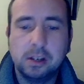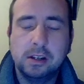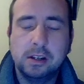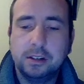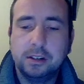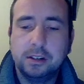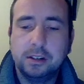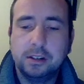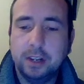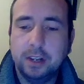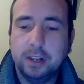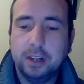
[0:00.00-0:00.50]

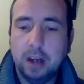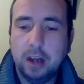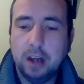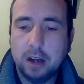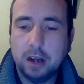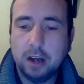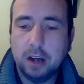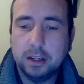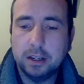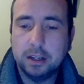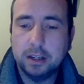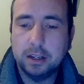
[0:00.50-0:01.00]
the
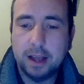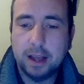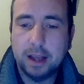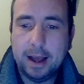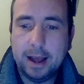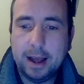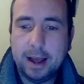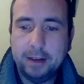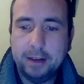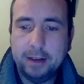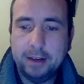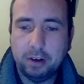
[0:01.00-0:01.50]
locking
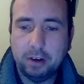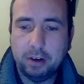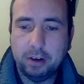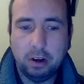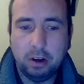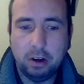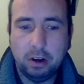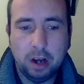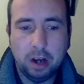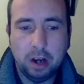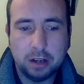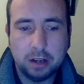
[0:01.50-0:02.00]
and
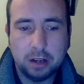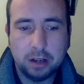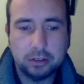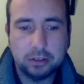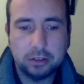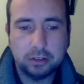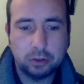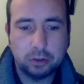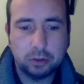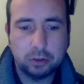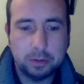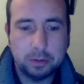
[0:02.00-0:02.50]
unlocking
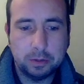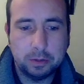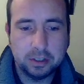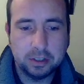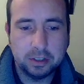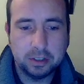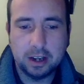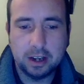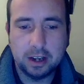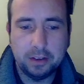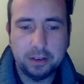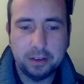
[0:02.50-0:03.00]
scripts
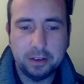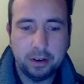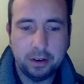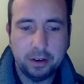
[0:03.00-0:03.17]
together.